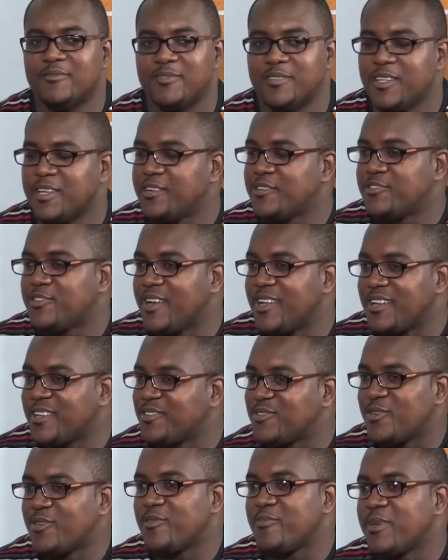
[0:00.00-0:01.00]
they're trying to
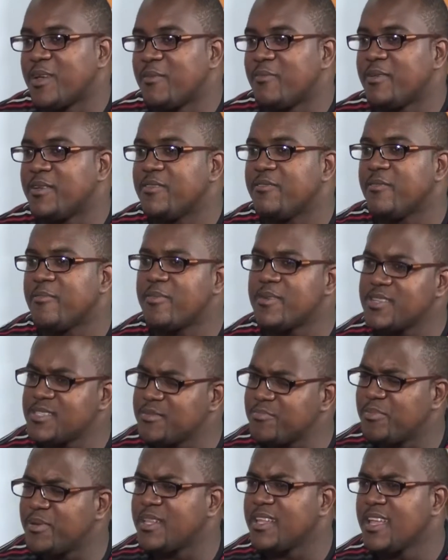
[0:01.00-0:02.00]
sort of become a different
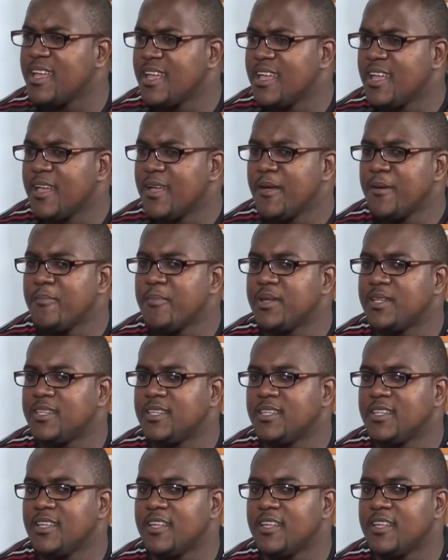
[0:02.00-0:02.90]
person, but